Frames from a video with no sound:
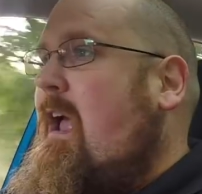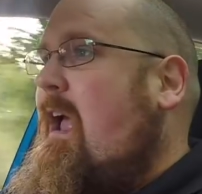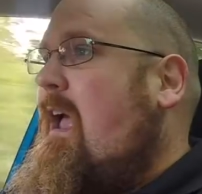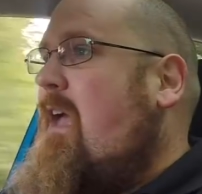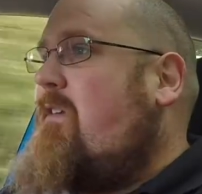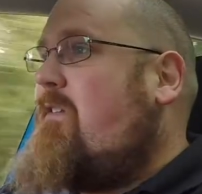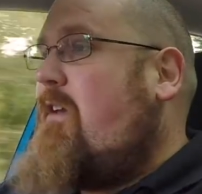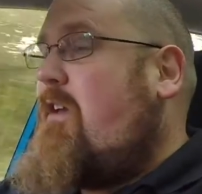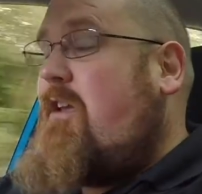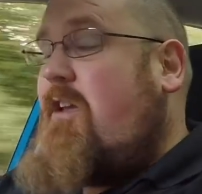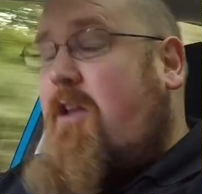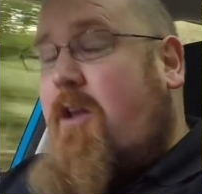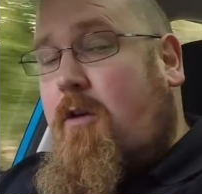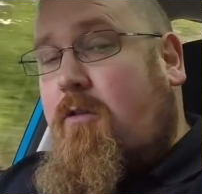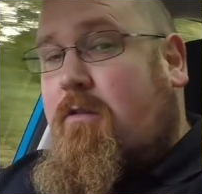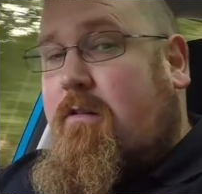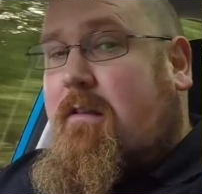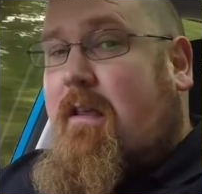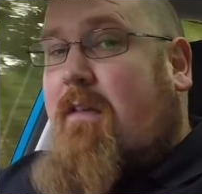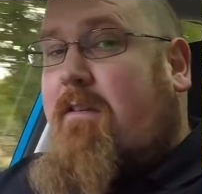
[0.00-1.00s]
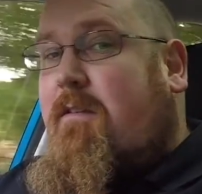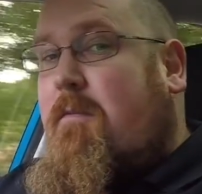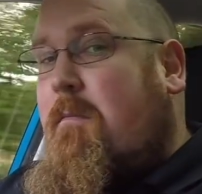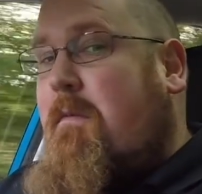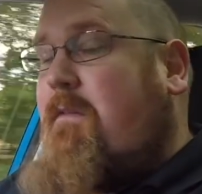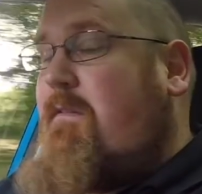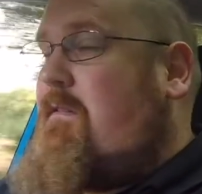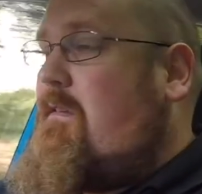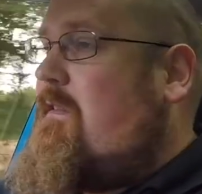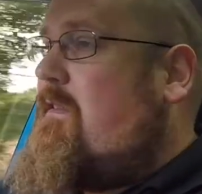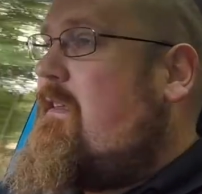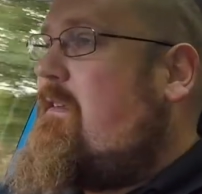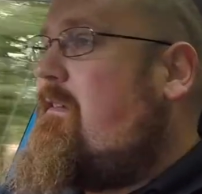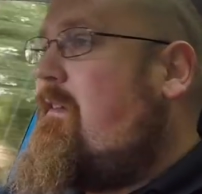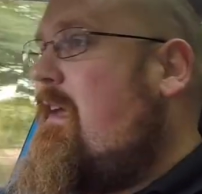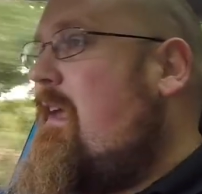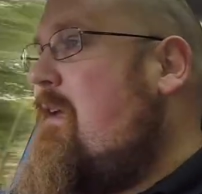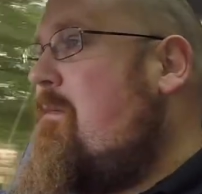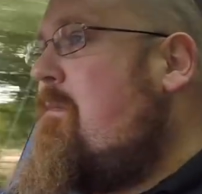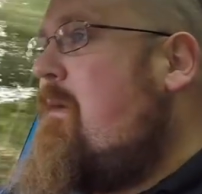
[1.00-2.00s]
is a huge testament to the
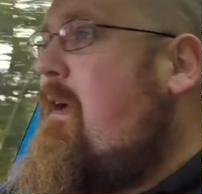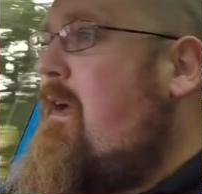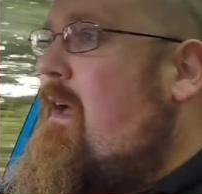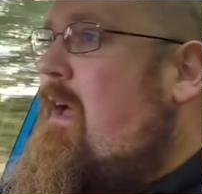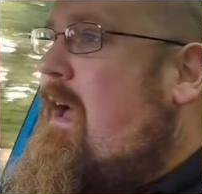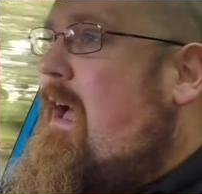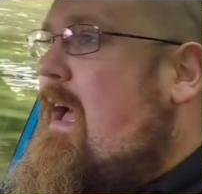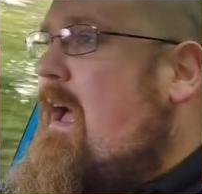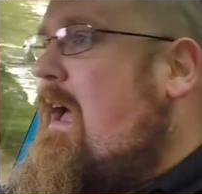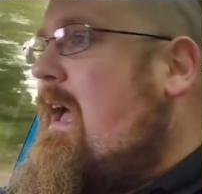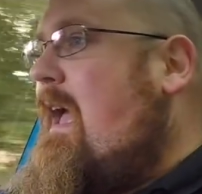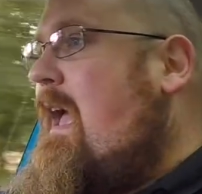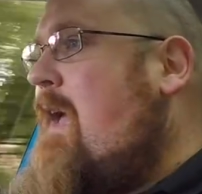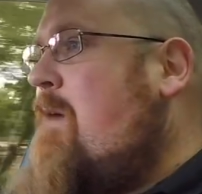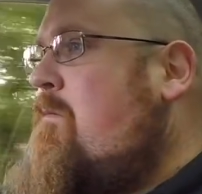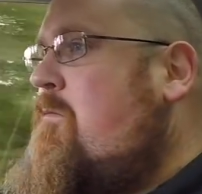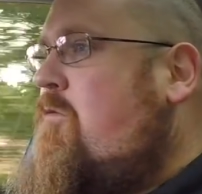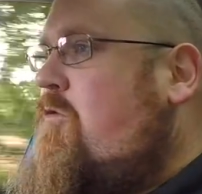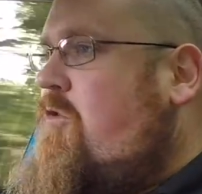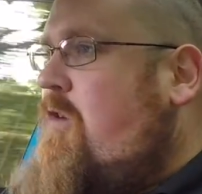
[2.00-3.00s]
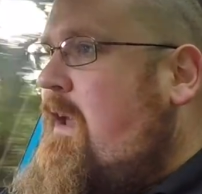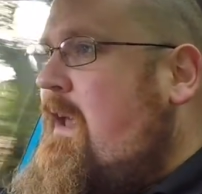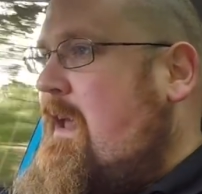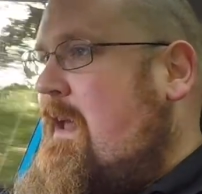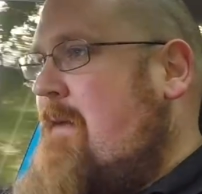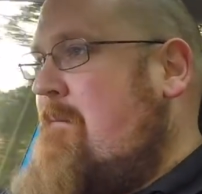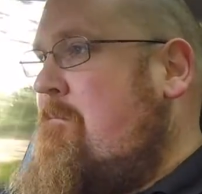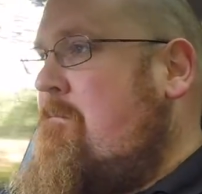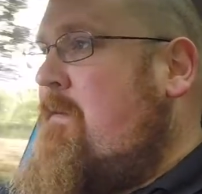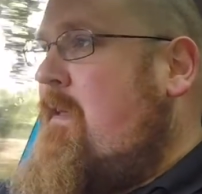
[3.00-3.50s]
team at MG.